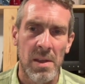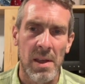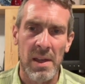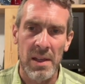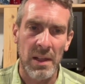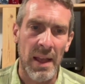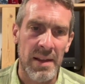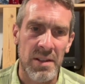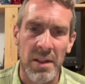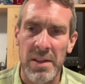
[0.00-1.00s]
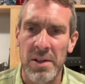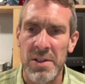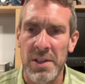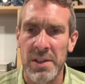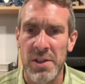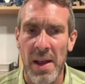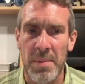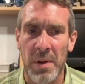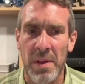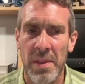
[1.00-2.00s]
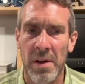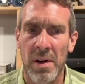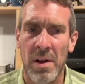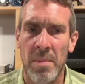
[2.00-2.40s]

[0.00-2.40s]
And lastly, there's a chapter in there